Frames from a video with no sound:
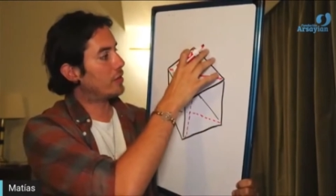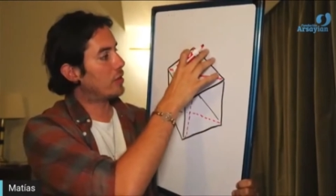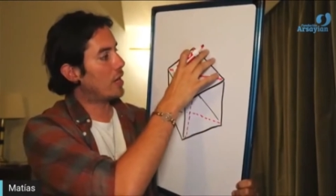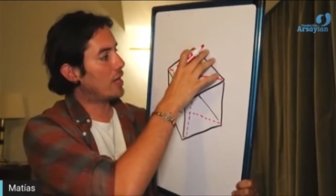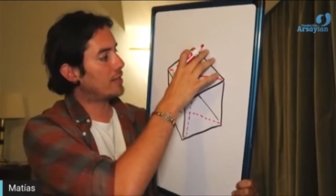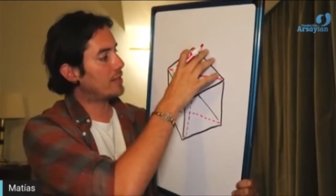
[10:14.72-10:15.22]

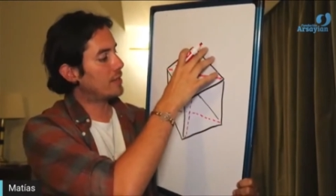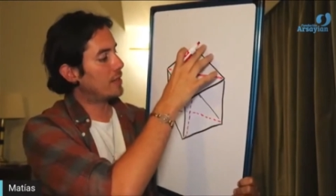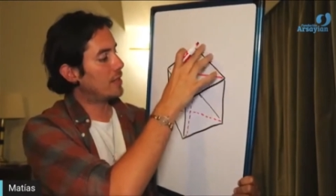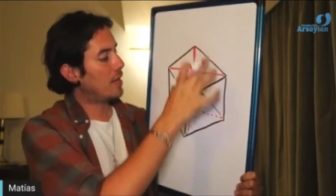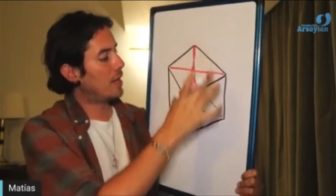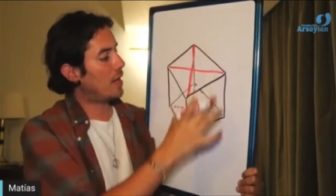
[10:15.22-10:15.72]
cross
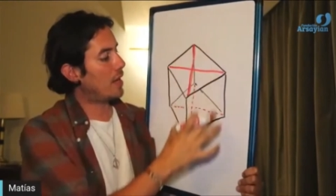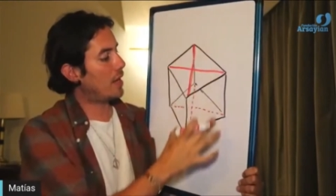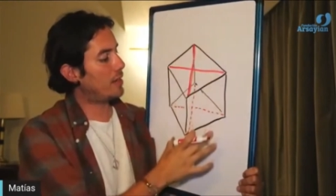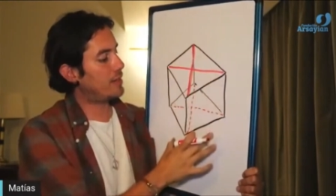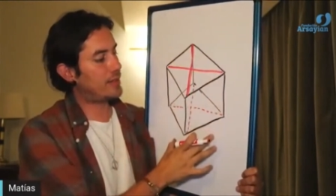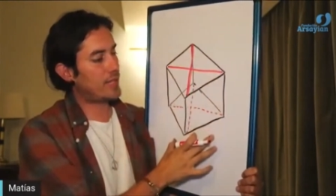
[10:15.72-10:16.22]

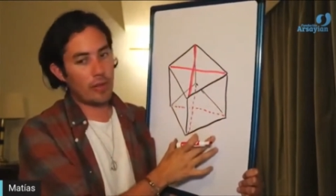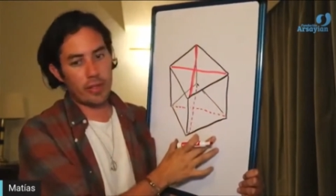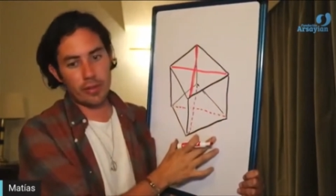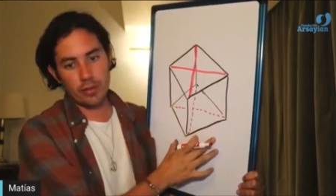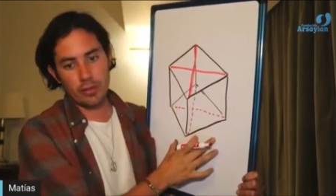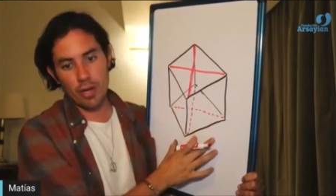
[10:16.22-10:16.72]
and the
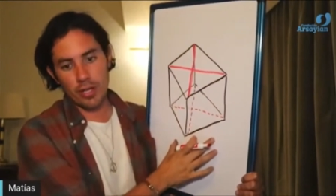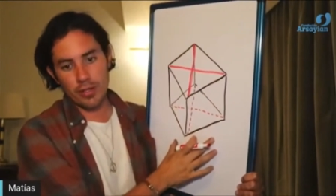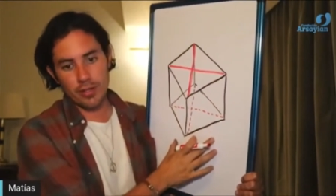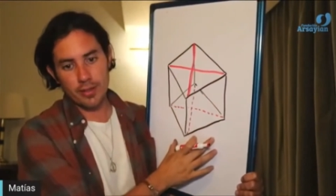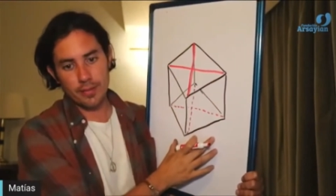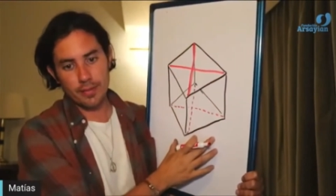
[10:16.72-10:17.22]
southern cross.